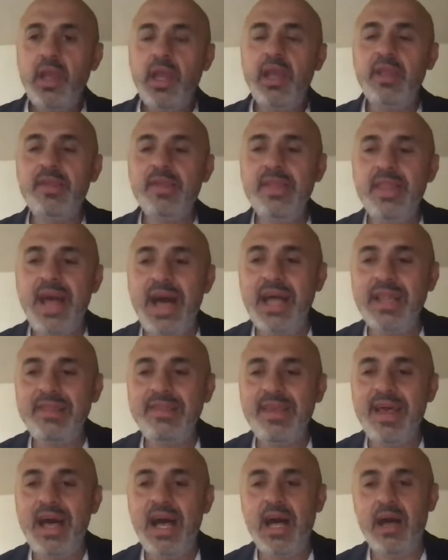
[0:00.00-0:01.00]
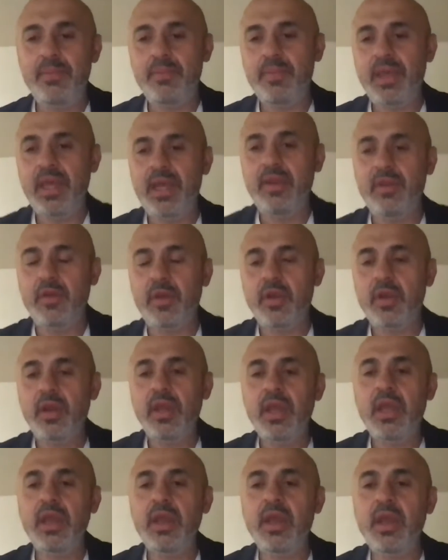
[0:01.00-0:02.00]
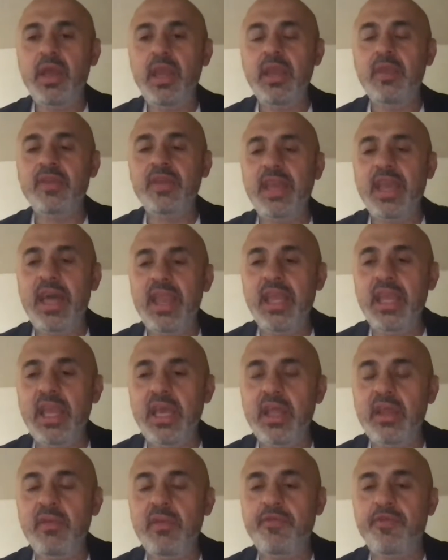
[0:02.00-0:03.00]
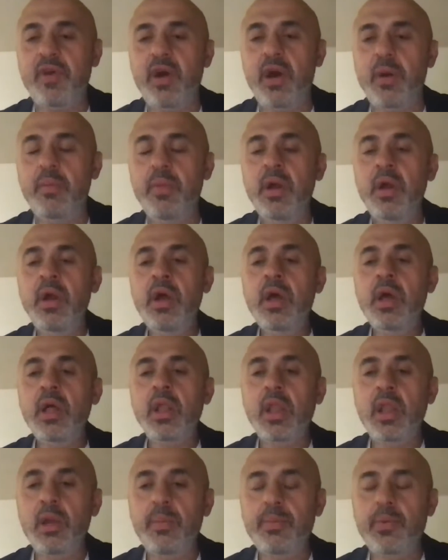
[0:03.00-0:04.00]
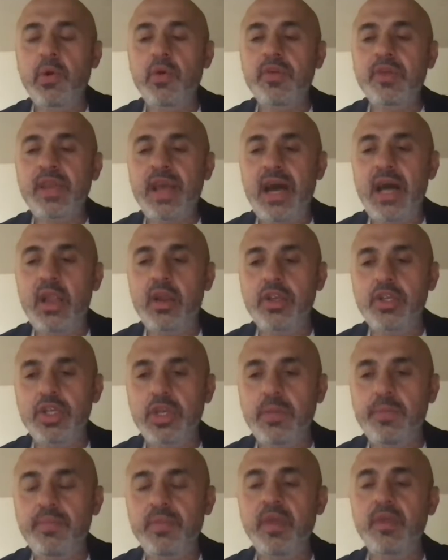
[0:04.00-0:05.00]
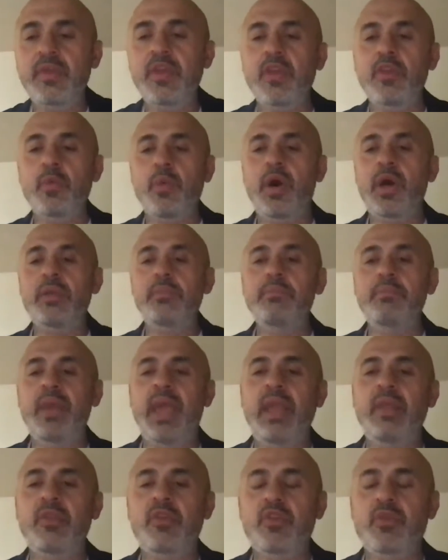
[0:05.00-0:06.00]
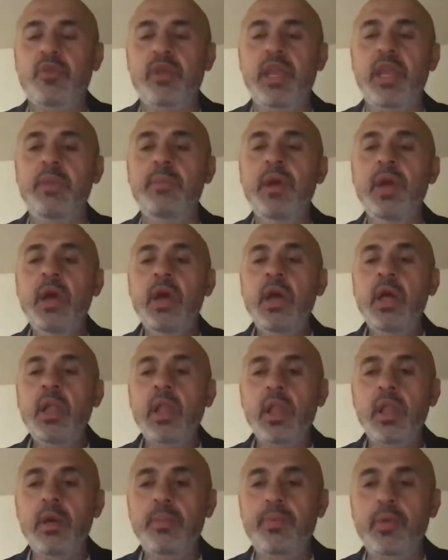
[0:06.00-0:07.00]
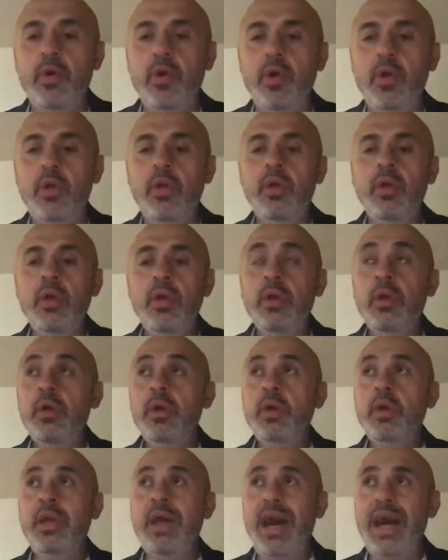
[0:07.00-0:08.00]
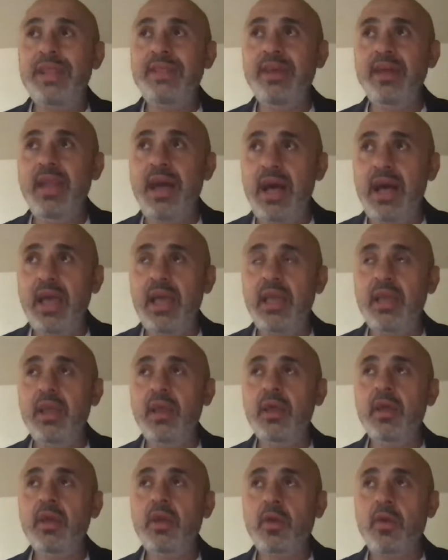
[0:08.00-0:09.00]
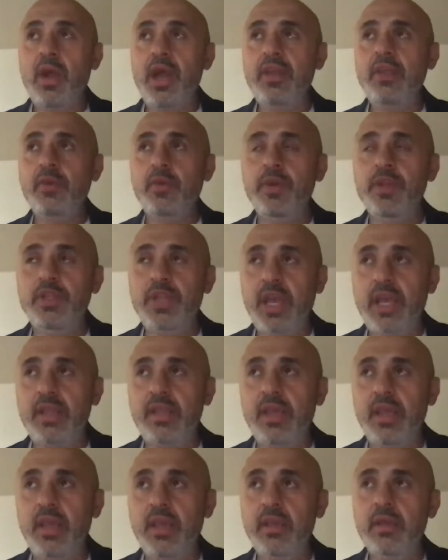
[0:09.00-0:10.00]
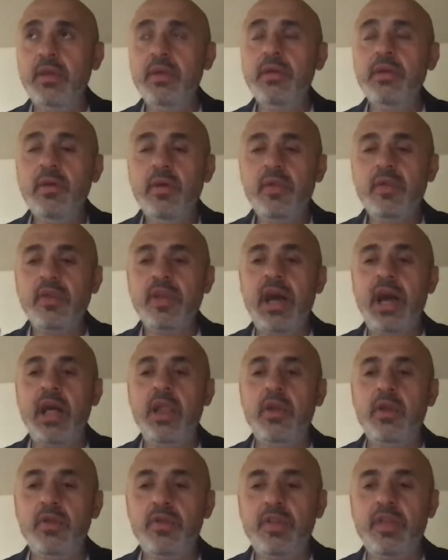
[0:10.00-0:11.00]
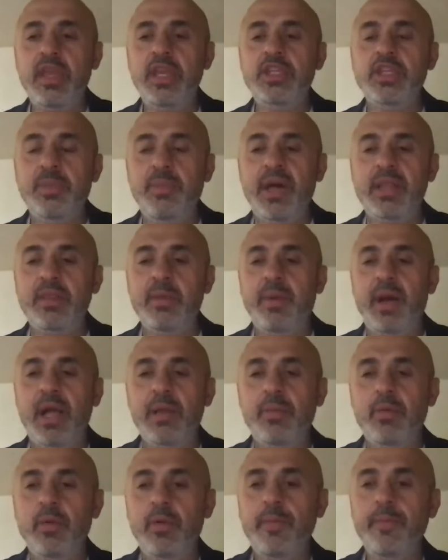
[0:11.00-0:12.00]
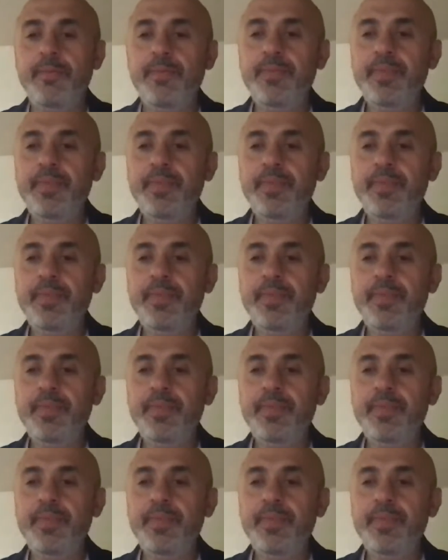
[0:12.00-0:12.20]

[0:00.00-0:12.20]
It's not Tom Ender. He's getting it from liberal scholarship. This is what mainstream, liberal, God denying, Christ rejecting scholars teach about the Bible.